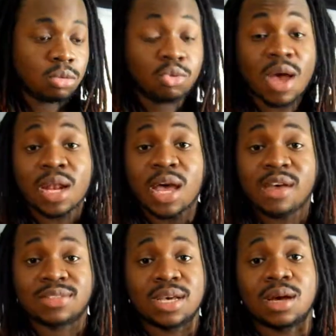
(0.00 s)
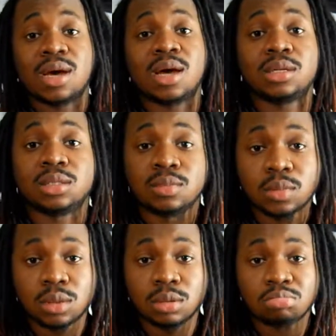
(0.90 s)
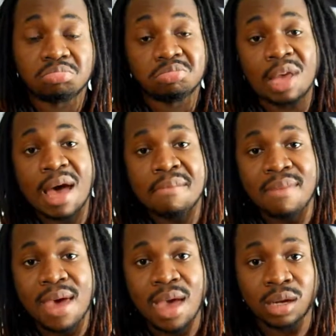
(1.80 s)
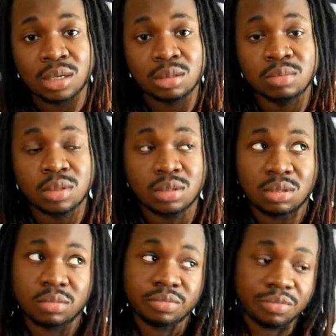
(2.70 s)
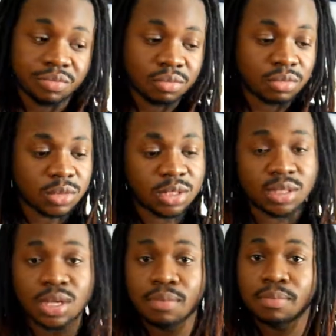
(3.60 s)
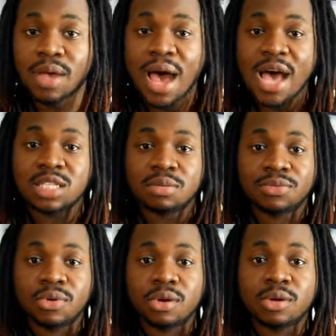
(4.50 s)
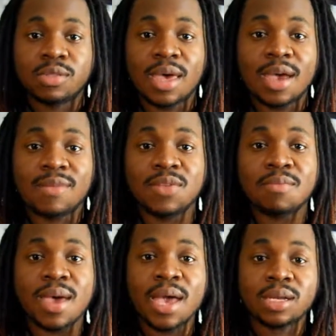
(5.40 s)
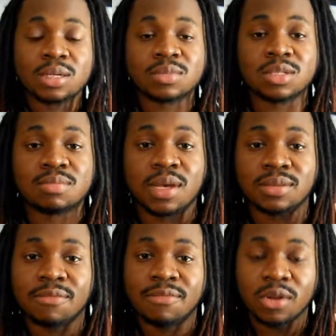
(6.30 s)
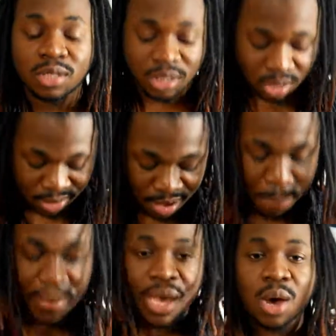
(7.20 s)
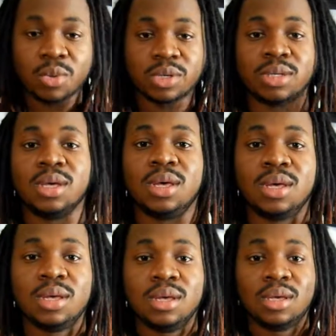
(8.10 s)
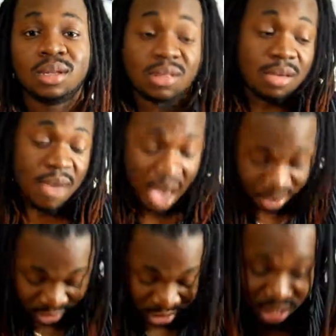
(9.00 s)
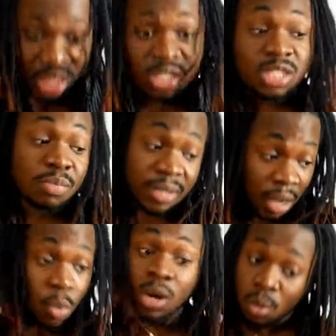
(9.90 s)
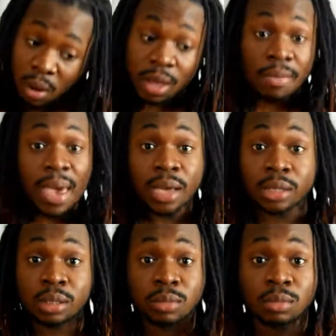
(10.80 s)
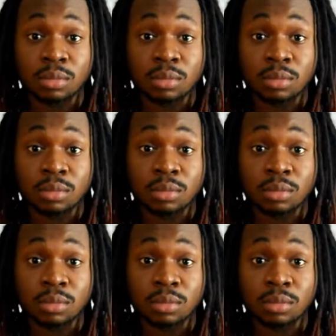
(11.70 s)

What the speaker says: You got lifestyle condoms. You got magnums. Some guys prefer to have the magnums to make them feel as though they're empowered. They may have 6 inches, but they want to wear a magnum.